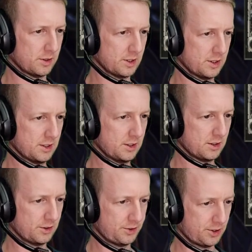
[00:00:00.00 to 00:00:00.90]
I'm going to
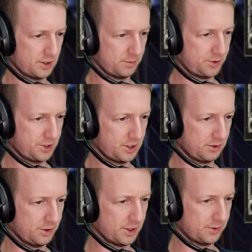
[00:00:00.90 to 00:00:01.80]
go the Charm
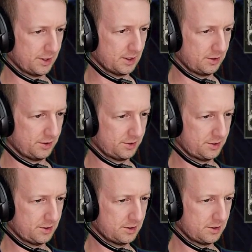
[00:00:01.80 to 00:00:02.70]
Shield though against